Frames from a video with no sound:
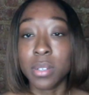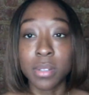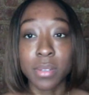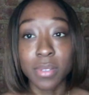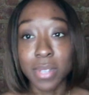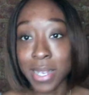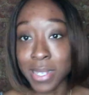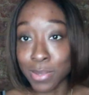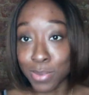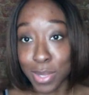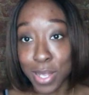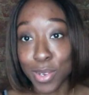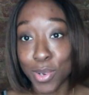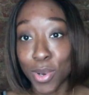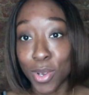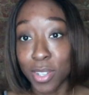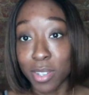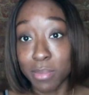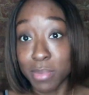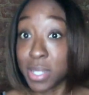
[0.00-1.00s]
that's what they
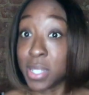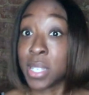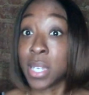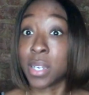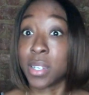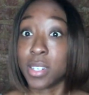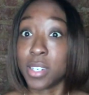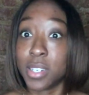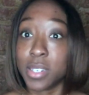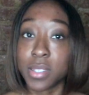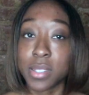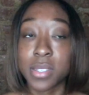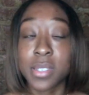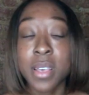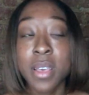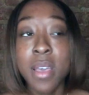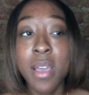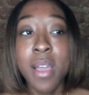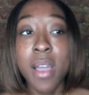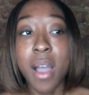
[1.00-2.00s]
call them, sicklers,
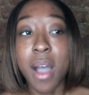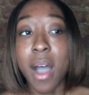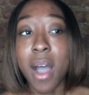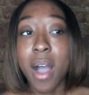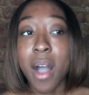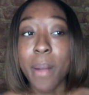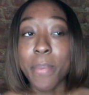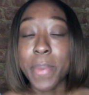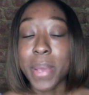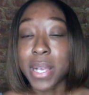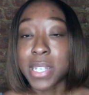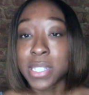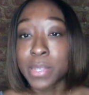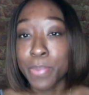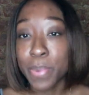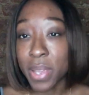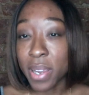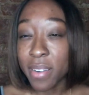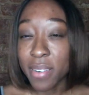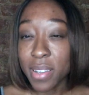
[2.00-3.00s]

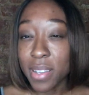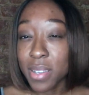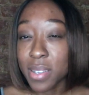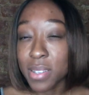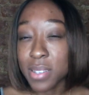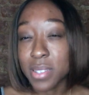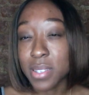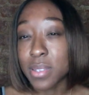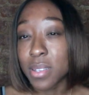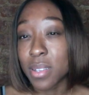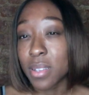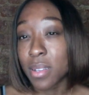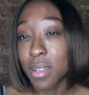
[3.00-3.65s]
experience.